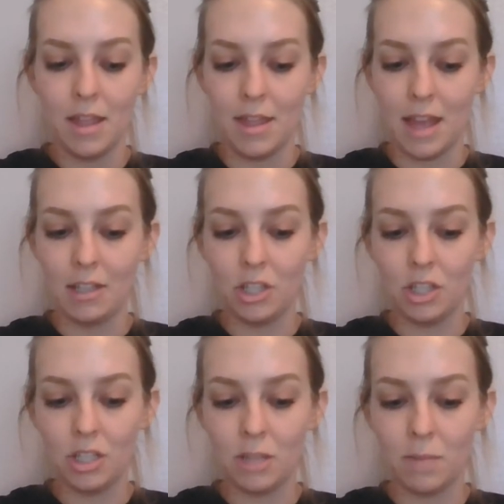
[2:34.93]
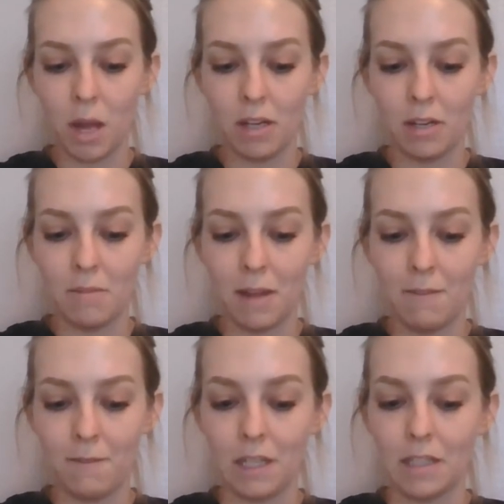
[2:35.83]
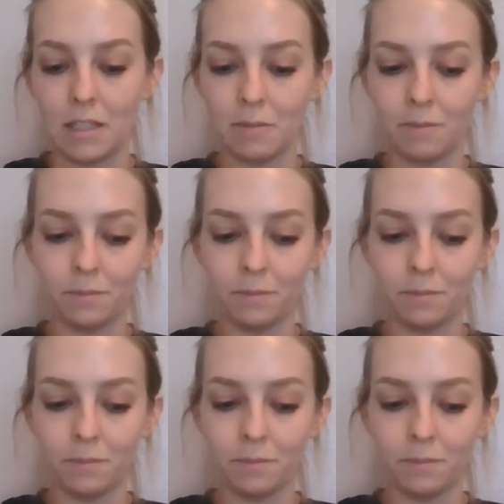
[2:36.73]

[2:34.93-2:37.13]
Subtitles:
Then she spotted my feet.